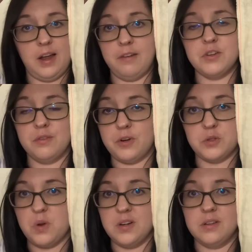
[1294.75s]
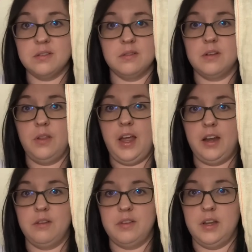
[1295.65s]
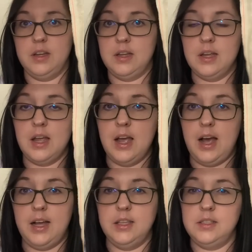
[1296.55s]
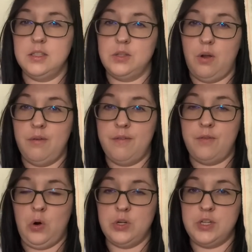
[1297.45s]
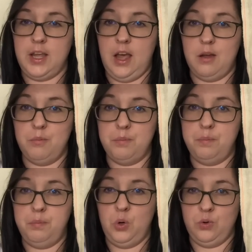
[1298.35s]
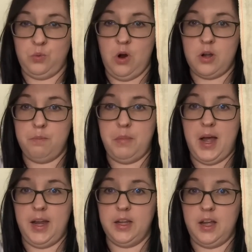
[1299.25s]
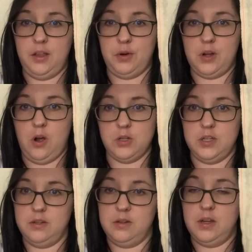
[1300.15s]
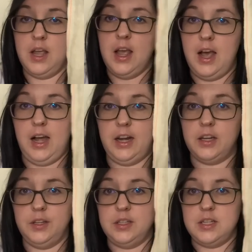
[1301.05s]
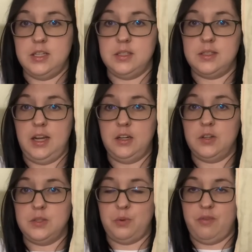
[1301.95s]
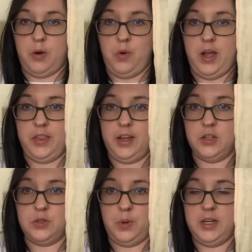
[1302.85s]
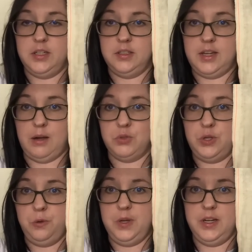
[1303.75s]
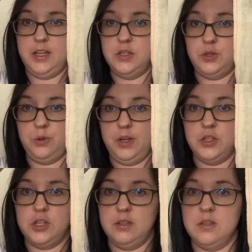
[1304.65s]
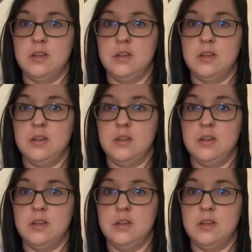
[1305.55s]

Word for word: After the first one, got the hang of it. And this is on forty count Boardwalk by Colour and Cotton. And I clearly didn't centre this one very well. I think it just went down two and into inches.